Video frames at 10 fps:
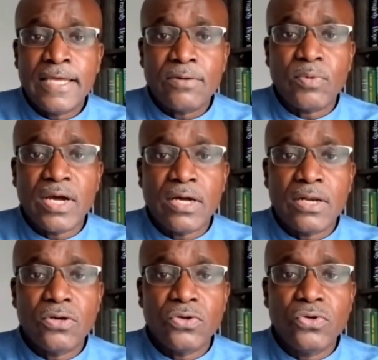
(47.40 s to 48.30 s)
were
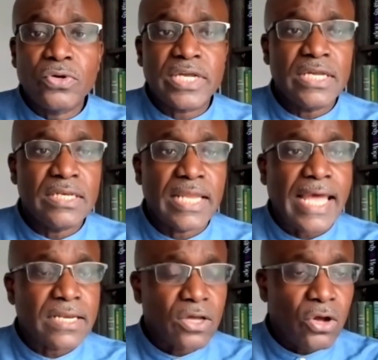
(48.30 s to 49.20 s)
looking
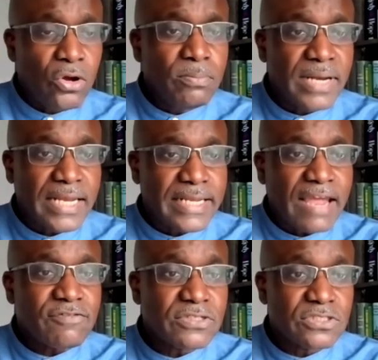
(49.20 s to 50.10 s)
at the homeland, the
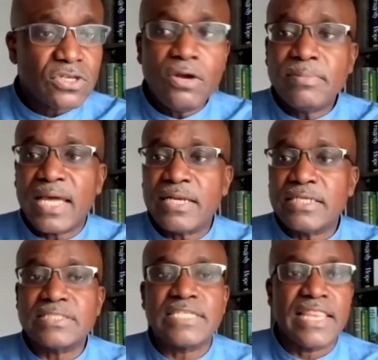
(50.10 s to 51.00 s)
Africans in the homeland,
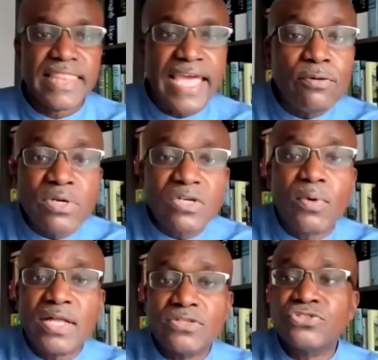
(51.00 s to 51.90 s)
and say they were the
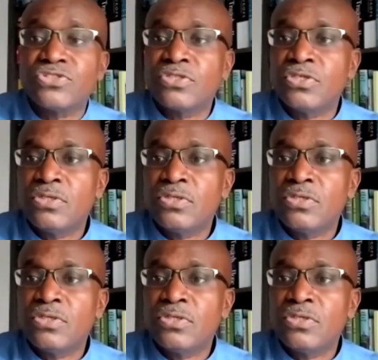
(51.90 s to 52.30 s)
ones